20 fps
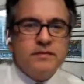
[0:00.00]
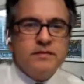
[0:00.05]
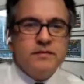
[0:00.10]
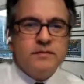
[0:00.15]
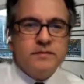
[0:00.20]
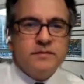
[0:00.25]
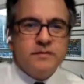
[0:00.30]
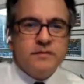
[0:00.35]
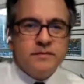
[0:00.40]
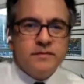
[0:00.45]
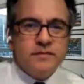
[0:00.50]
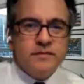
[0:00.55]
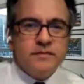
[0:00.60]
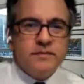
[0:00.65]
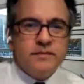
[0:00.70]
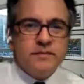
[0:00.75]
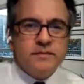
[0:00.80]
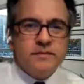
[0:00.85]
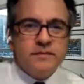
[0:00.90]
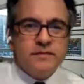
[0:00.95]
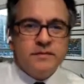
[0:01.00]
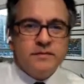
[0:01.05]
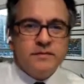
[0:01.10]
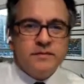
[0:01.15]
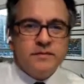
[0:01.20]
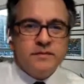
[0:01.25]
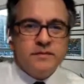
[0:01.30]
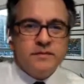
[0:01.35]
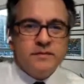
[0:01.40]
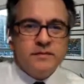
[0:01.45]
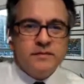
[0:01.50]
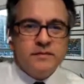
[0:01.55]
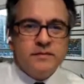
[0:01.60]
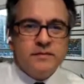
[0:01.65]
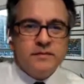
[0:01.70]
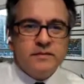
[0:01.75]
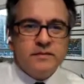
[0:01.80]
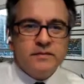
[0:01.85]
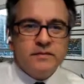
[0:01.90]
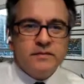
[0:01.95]

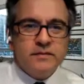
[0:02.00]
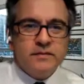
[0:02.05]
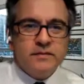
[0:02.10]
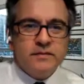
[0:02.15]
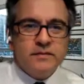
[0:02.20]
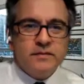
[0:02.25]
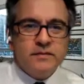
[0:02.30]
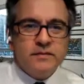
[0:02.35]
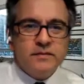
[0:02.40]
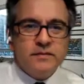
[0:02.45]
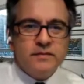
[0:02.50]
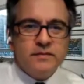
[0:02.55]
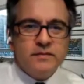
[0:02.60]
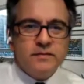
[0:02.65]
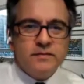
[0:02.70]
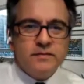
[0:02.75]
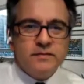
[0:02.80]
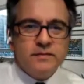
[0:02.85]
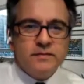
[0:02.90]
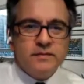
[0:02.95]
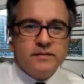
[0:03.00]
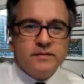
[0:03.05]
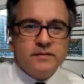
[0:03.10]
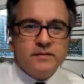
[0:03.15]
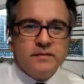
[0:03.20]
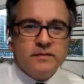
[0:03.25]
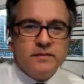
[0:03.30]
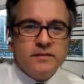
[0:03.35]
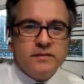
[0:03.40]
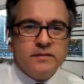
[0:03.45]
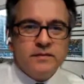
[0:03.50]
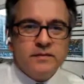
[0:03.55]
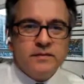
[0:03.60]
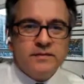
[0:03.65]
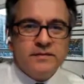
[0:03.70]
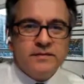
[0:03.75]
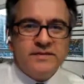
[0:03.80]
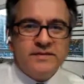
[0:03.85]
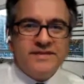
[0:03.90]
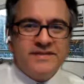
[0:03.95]

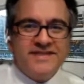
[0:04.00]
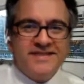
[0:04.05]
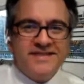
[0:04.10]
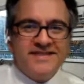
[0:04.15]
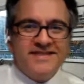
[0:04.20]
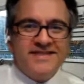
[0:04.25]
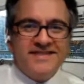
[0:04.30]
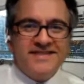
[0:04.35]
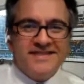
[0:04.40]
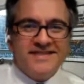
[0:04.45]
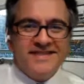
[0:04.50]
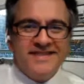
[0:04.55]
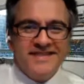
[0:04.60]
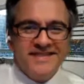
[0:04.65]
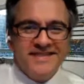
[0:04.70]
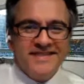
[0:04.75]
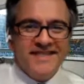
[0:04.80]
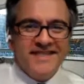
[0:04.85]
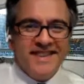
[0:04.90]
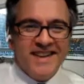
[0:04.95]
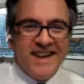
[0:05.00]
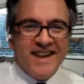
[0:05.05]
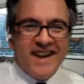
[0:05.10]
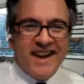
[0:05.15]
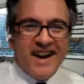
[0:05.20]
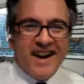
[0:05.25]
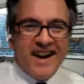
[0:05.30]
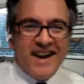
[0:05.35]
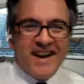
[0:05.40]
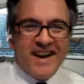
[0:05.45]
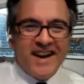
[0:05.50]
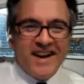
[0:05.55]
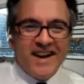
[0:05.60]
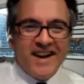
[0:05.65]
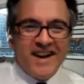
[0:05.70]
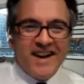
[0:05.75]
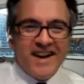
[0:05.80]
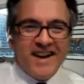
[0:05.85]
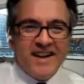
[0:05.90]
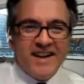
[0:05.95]

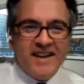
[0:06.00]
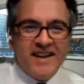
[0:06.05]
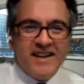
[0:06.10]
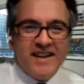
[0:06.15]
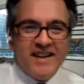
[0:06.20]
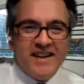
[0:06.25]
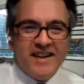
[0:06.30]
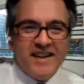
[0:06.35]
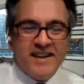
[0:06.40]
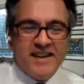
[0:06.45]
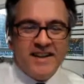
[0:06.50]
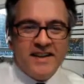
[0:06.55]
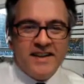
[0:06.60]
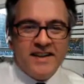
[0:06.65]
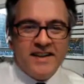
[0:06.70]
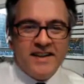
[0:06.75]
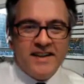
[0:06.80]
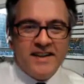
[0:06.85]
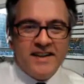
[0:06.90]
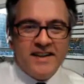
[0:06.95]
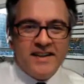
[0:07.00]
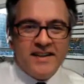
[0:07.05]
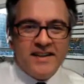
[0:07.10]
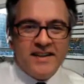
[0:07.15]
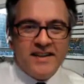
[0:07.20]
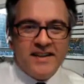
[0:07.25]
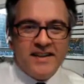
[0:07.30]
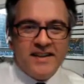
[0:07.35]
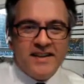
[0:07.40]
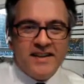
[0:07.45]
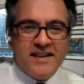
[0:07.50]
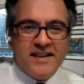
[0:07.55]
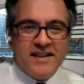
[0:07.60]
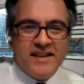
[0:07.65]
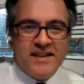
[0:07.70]
[no speech]